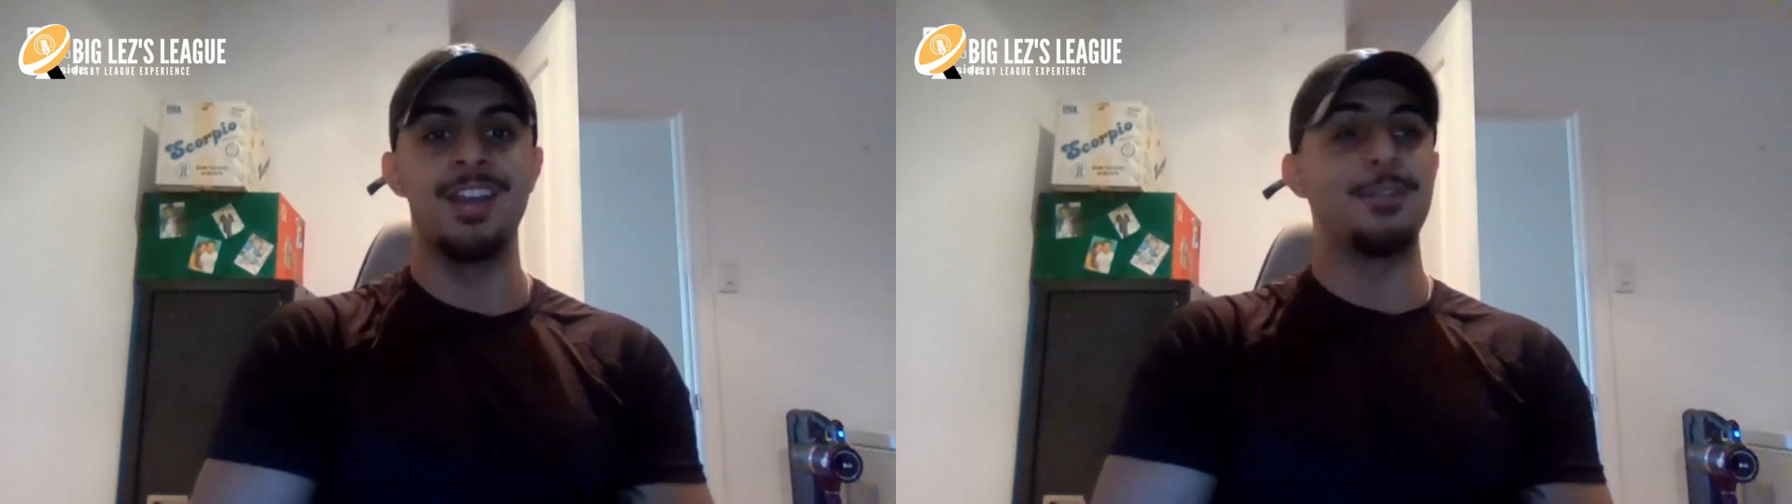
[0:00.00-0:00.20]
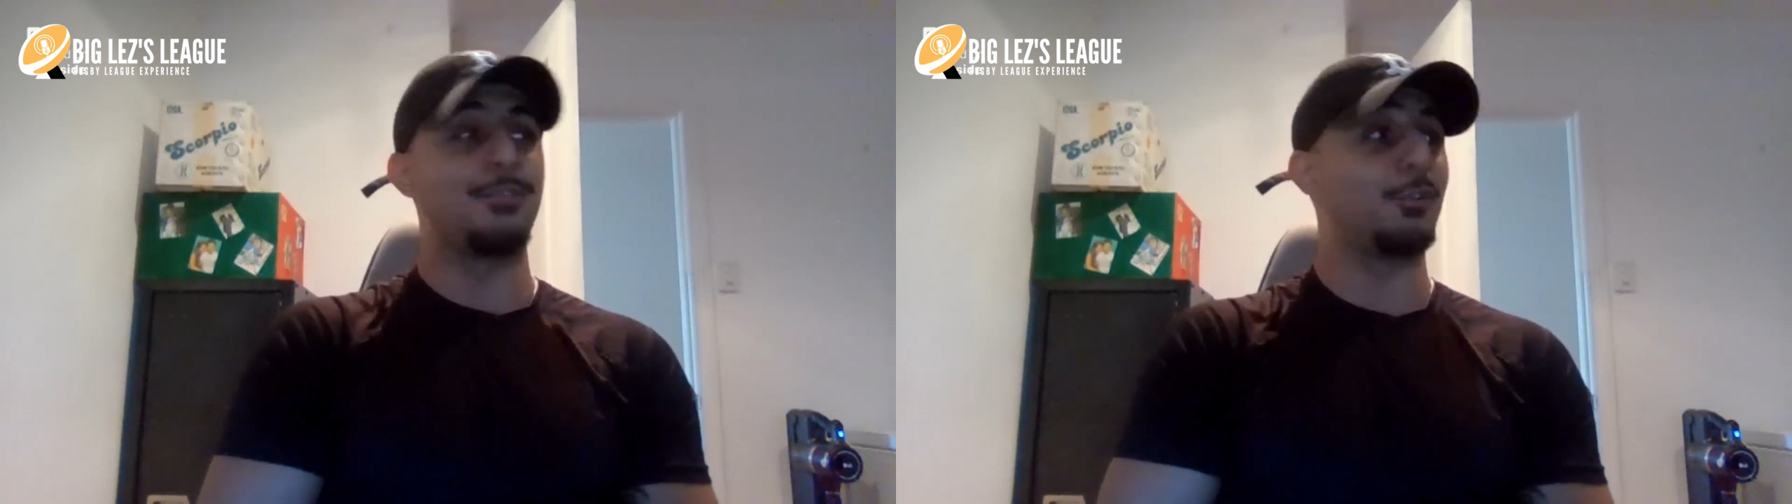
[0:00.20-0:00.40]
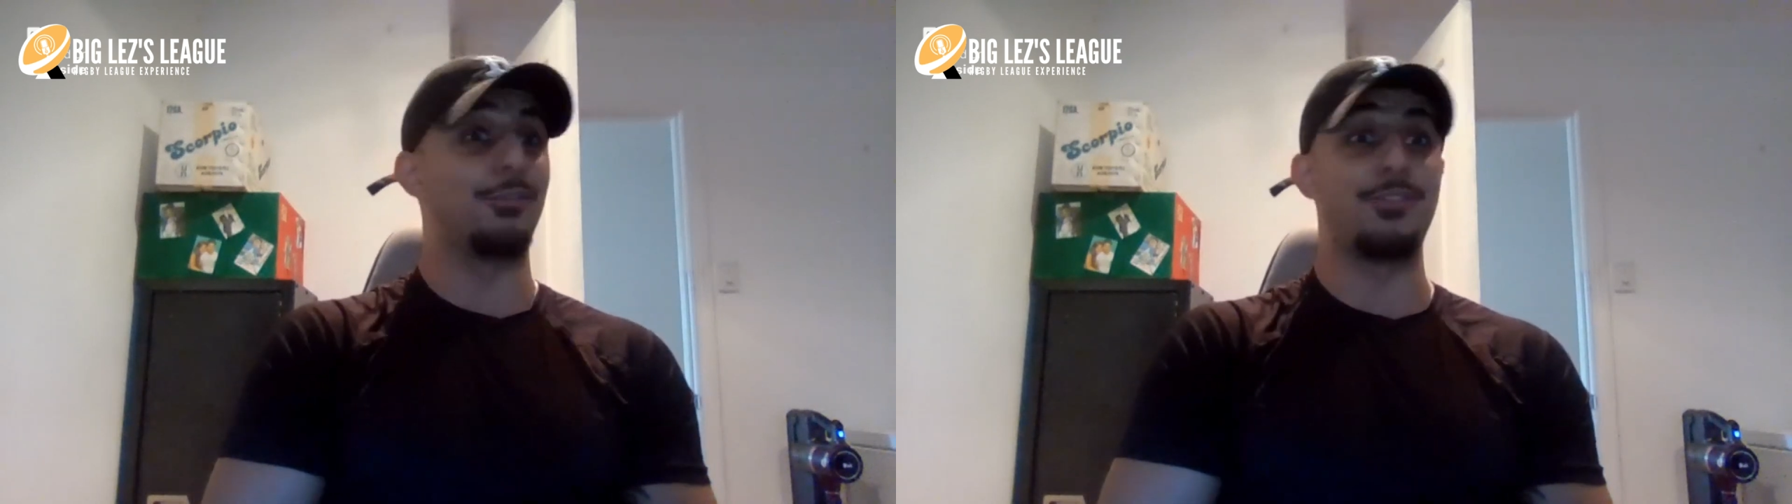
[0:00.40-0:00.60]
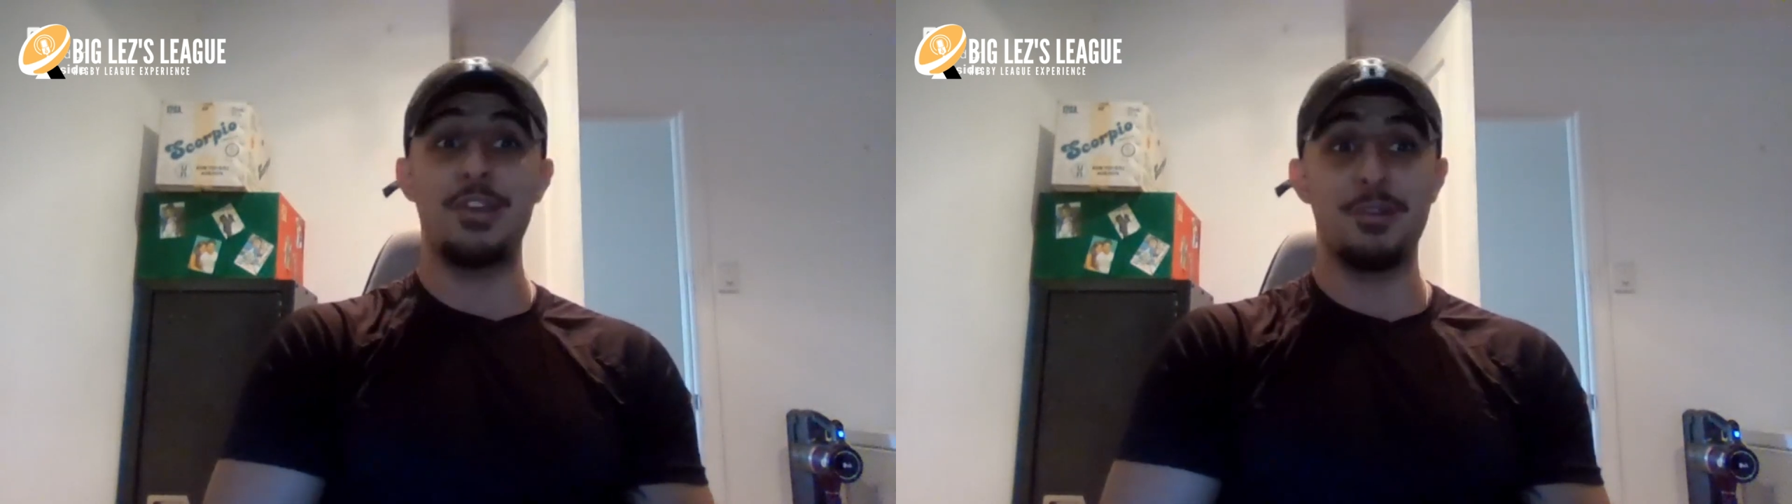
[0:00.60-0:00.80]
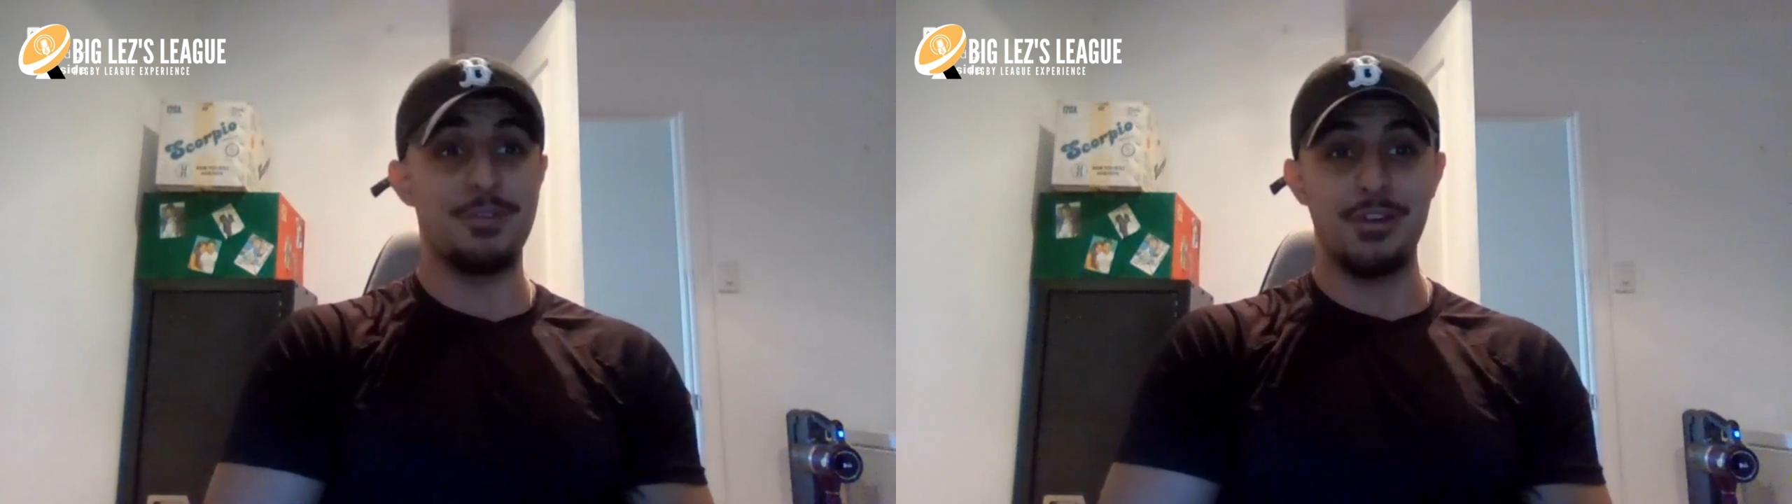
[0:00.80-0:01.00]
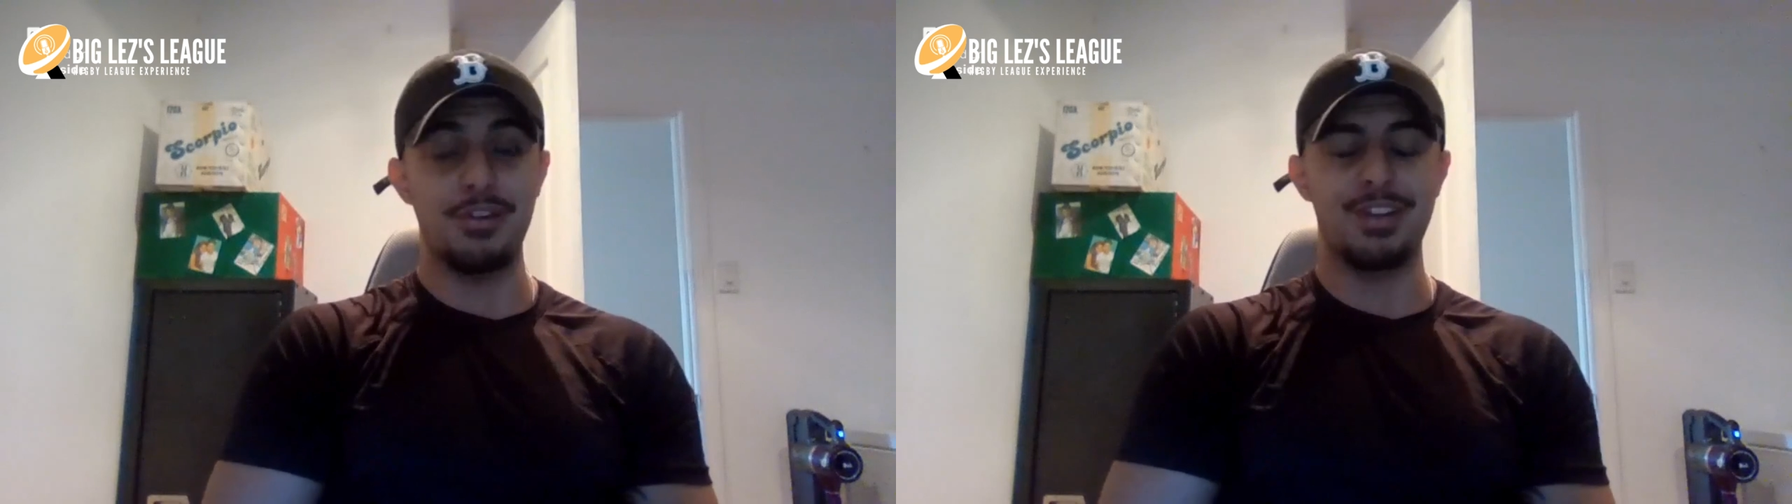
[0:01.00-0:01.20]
feel very, very